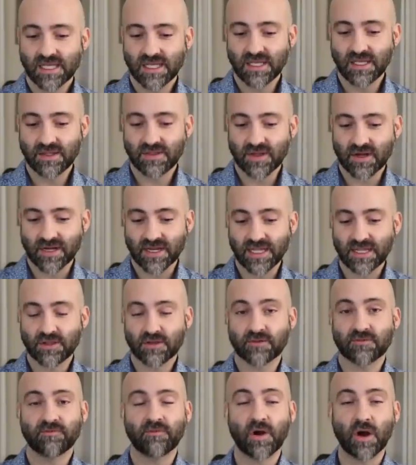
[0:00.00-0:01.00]
they're
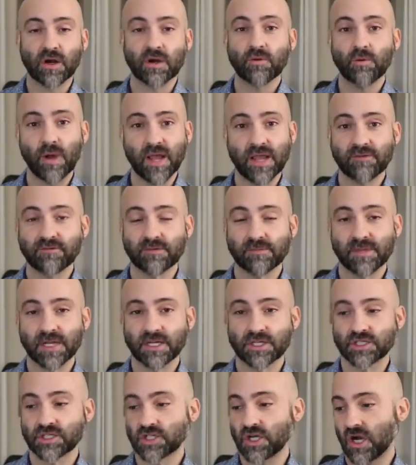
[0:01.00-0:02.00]
either far away from
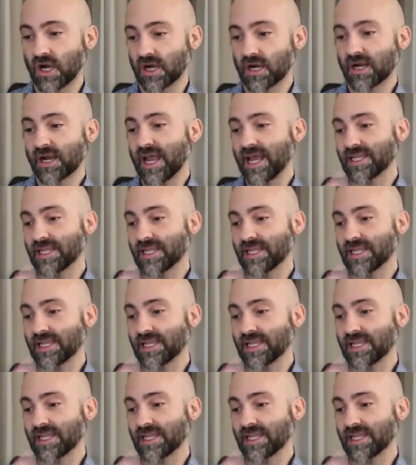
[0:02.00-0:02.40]
their star